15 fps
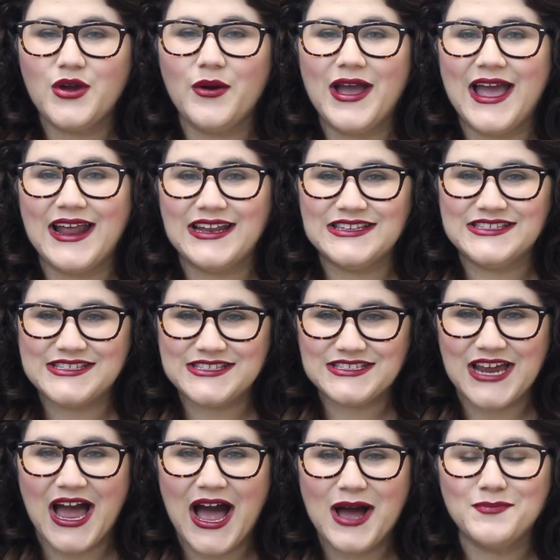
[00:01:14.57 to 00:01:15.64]
go ahead and
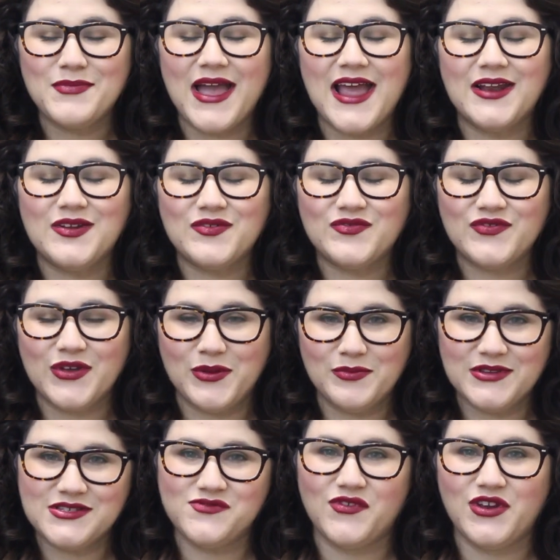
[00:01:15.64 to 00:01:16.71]
stop and
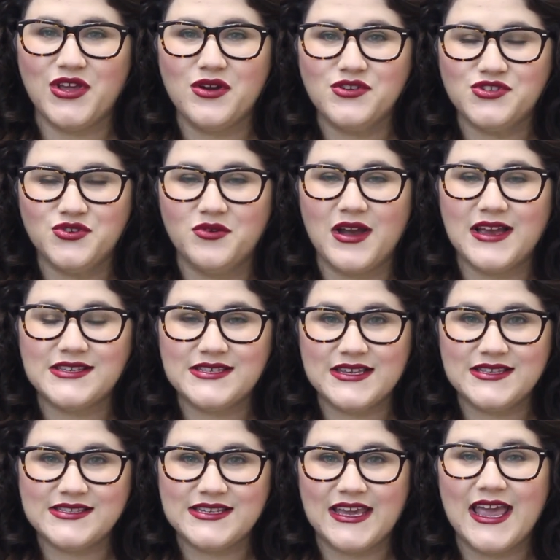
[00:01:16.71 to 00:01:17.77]
film this video so you guys
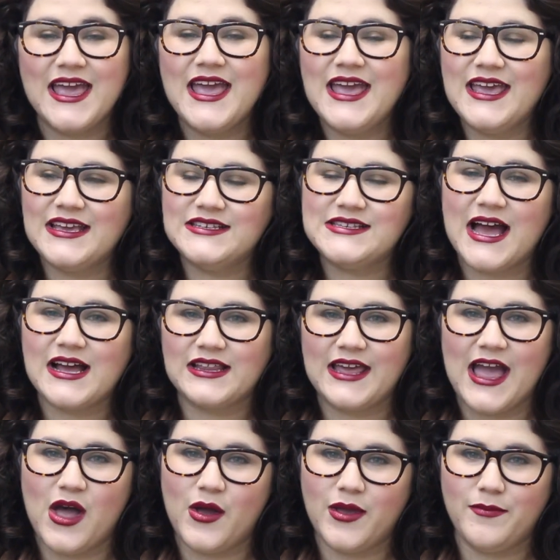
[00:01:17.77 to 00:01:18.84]
can see
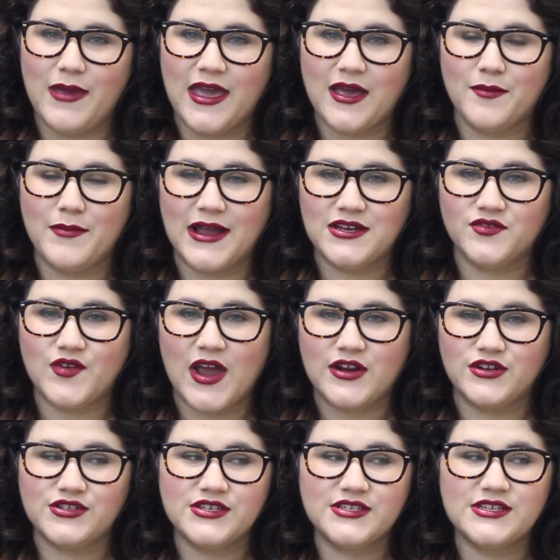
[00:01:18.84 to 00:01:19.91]
exactly how I make my
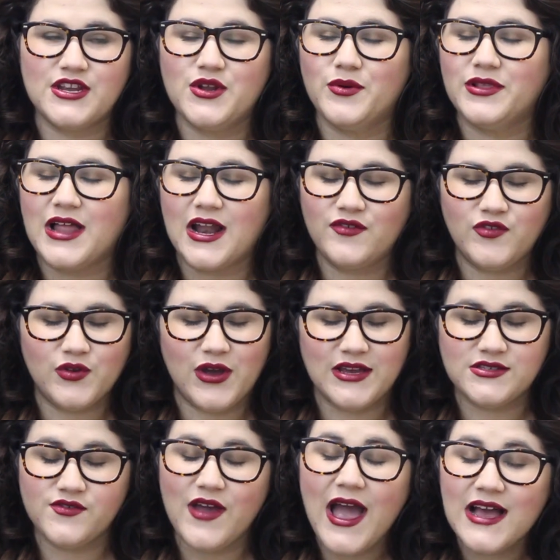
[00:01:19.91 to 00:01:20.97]
dividers because I know a lot of you
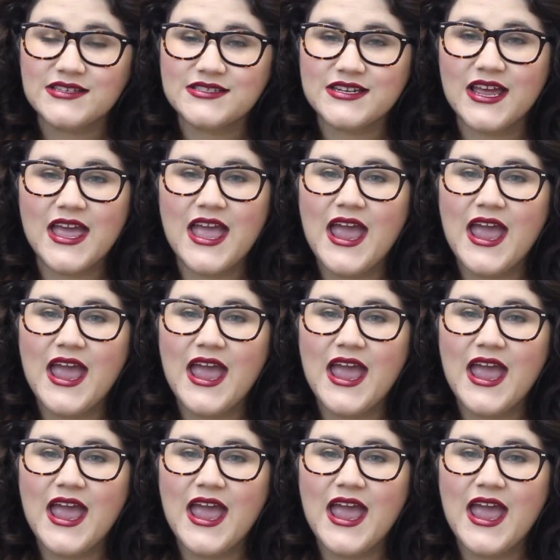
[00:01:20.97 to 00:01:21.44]
guys have asked